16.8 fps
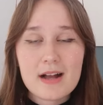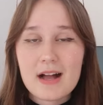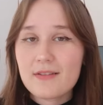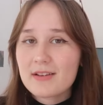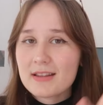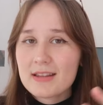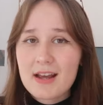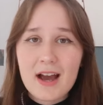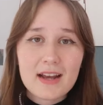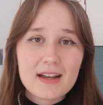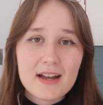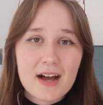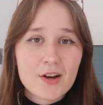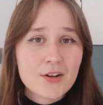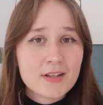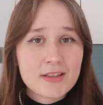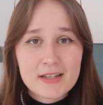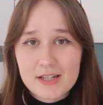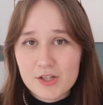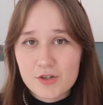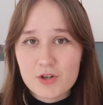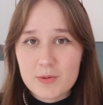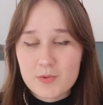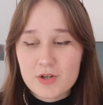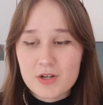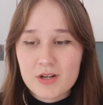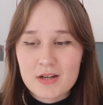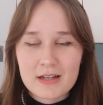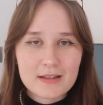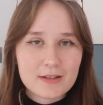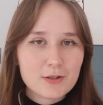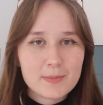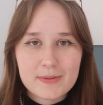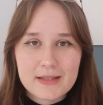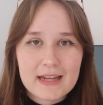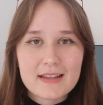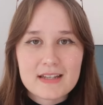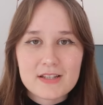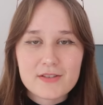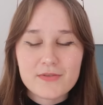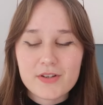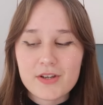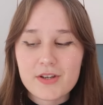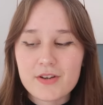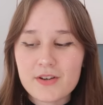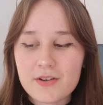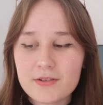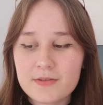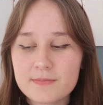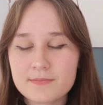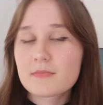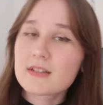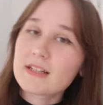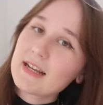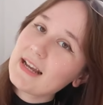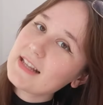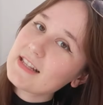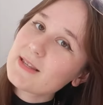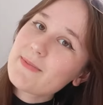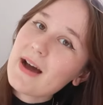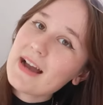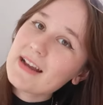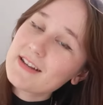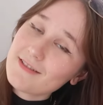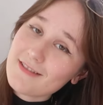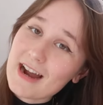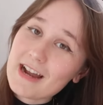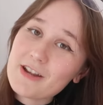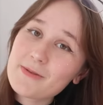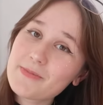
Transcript: I'll have it in the iCard or in the description, a little playlist for you to get inspired to write